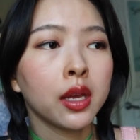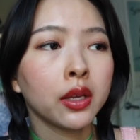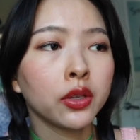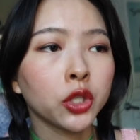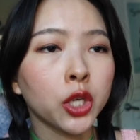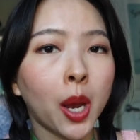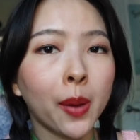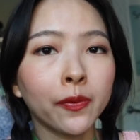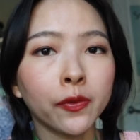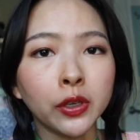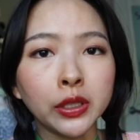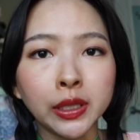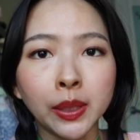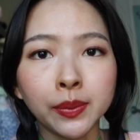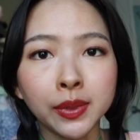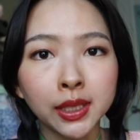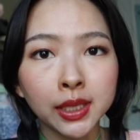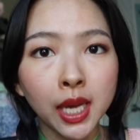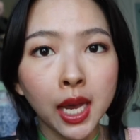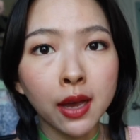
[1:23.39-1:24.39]
shop for some
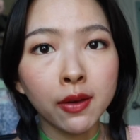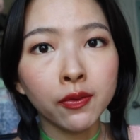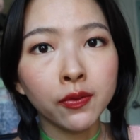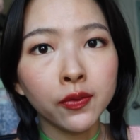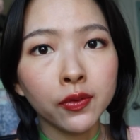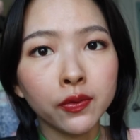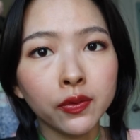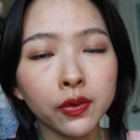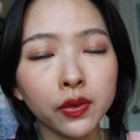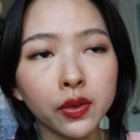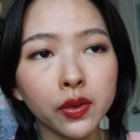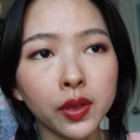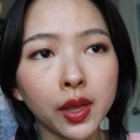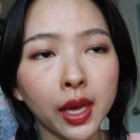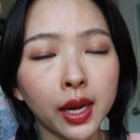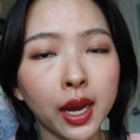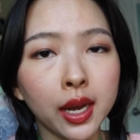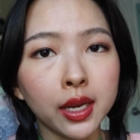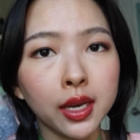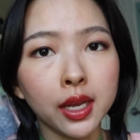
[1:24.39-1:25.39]
stuff
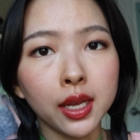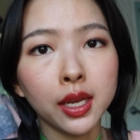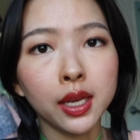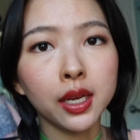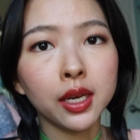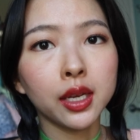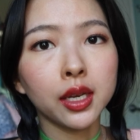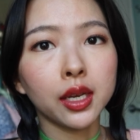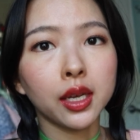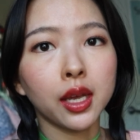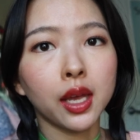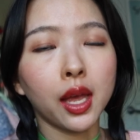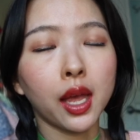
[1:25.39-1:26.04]
that I need,